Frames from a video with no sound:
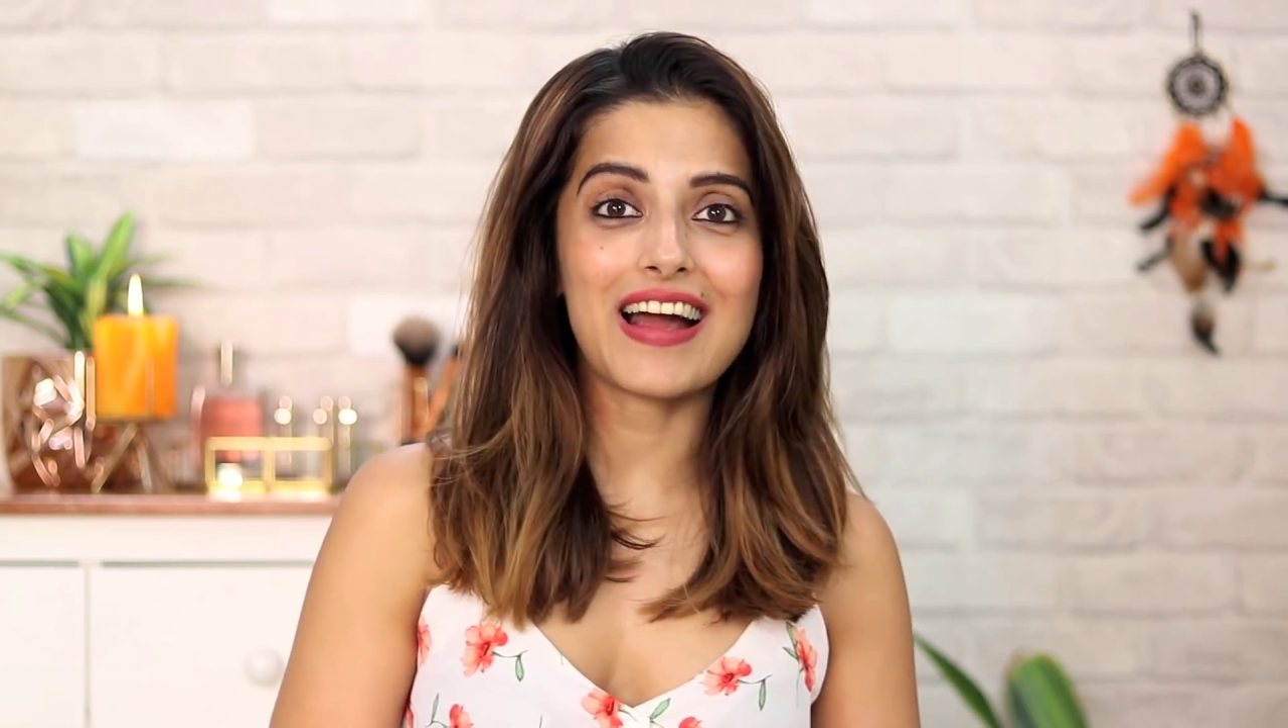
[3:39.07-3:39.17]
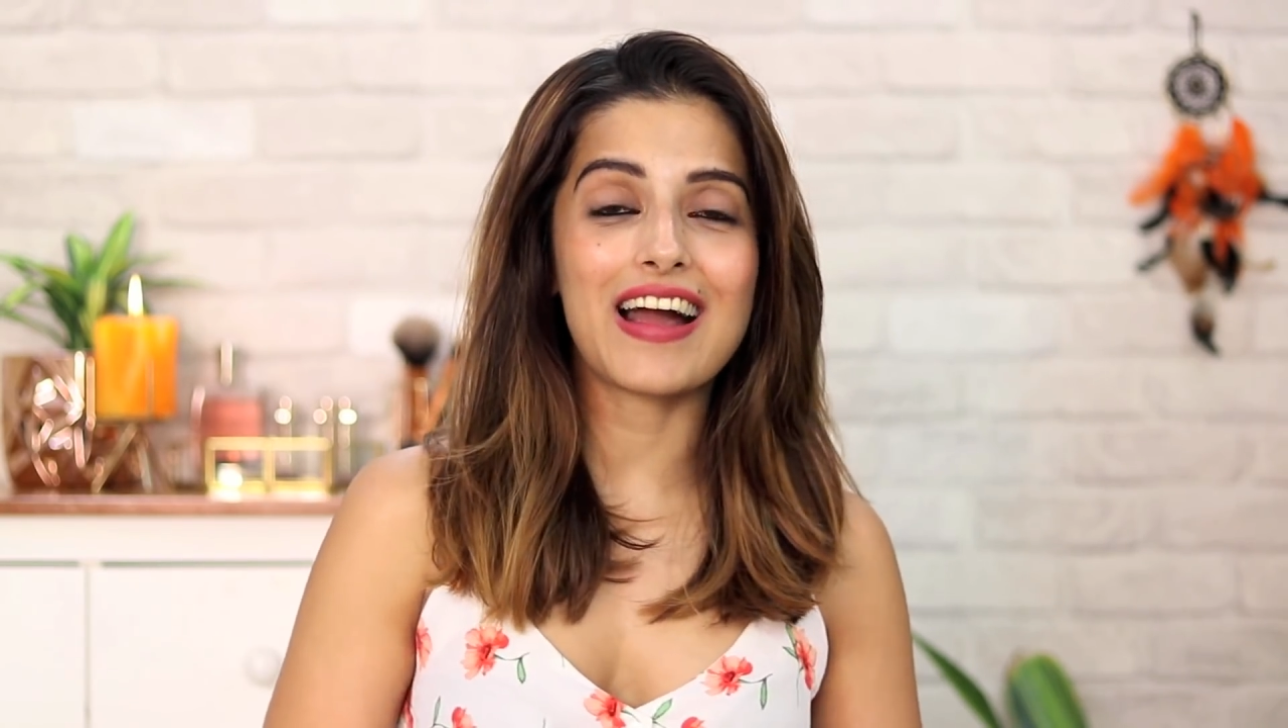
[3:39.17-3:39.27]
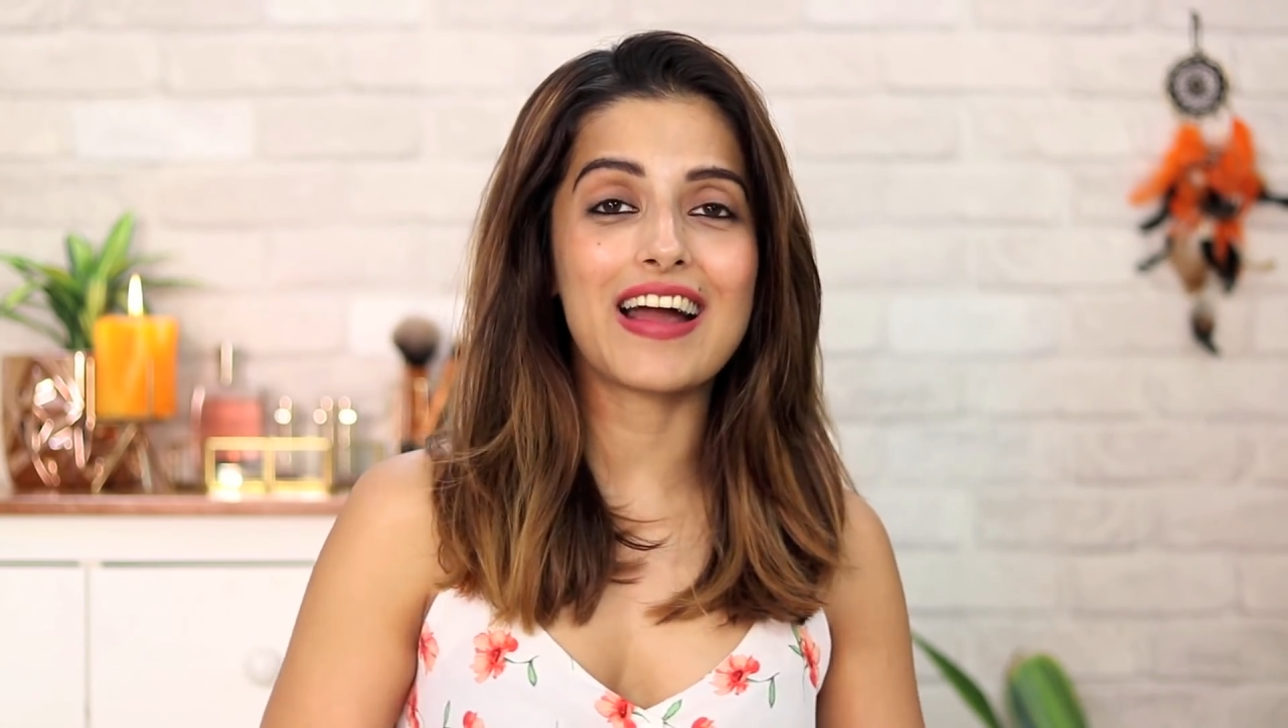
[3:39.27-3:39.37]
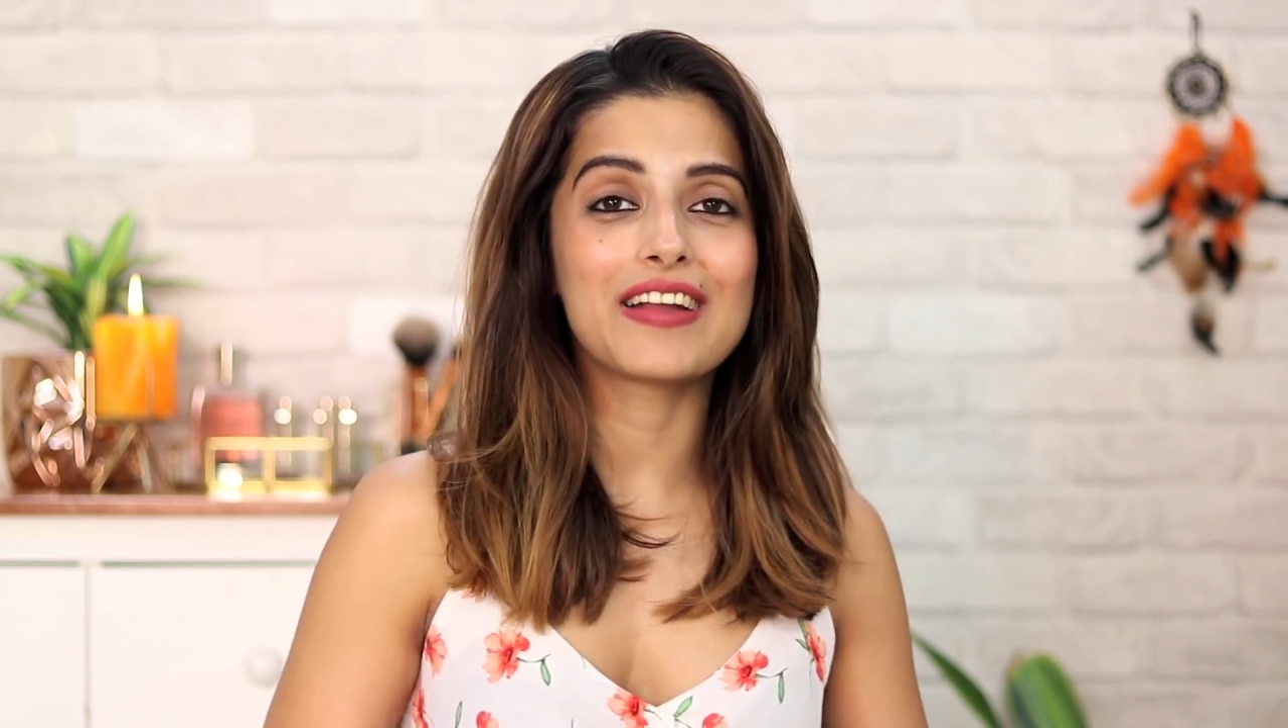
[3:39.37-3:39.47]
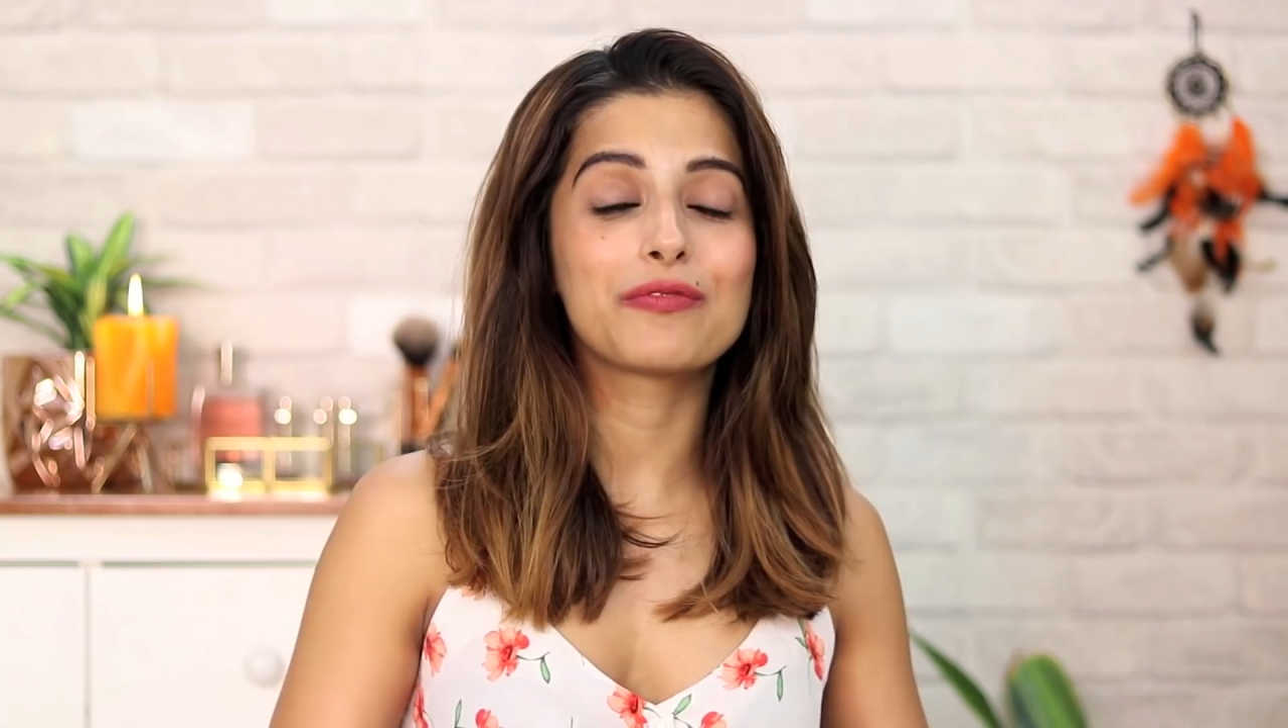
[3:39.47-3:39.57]

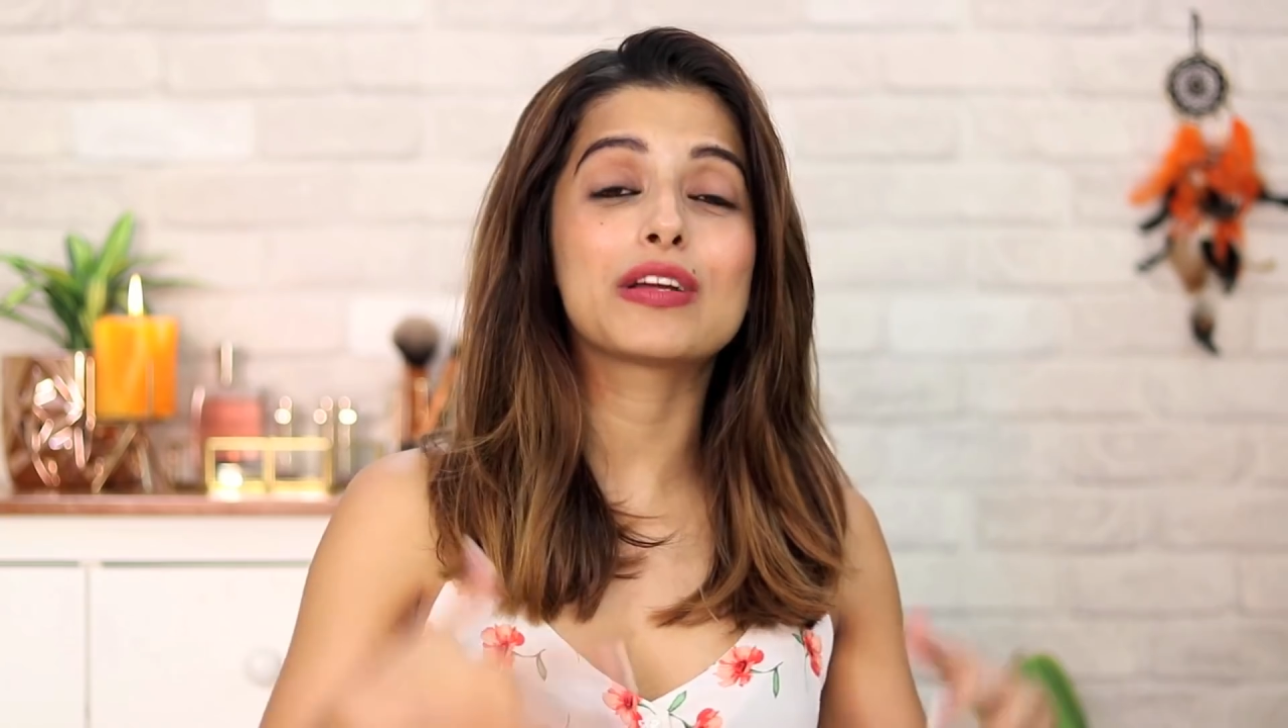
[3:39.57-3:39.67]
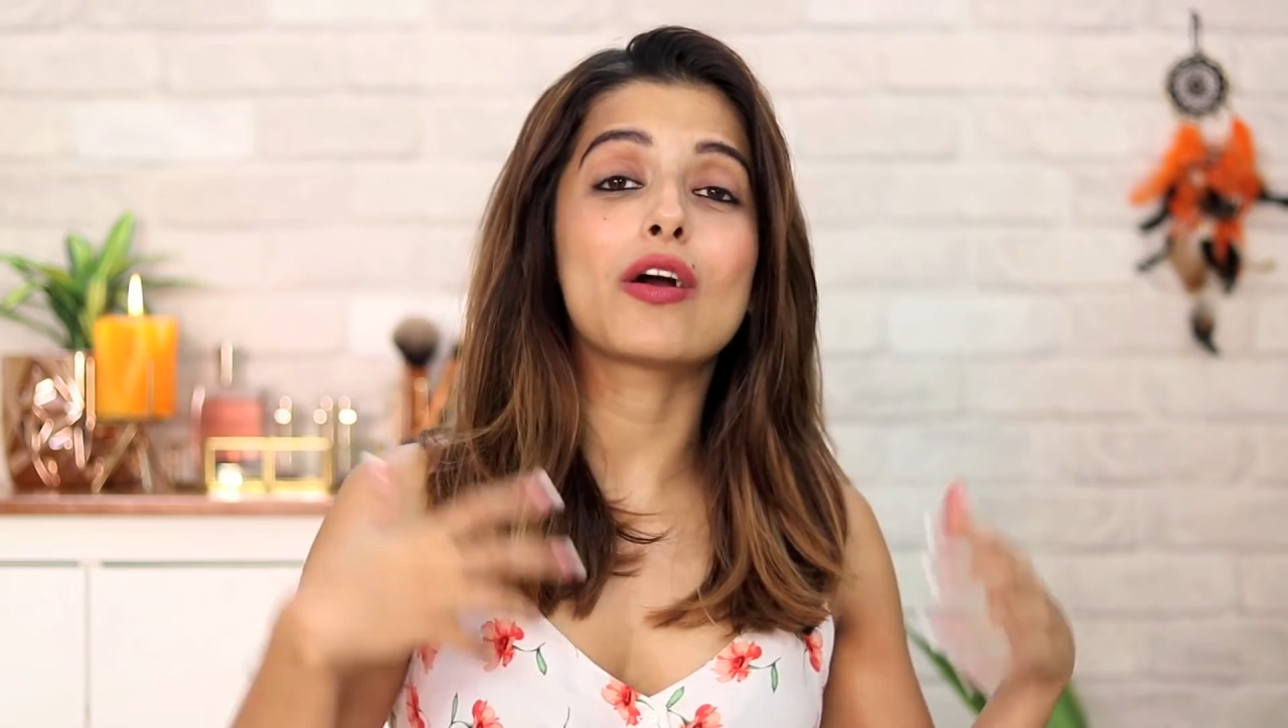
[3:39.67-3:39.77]
And we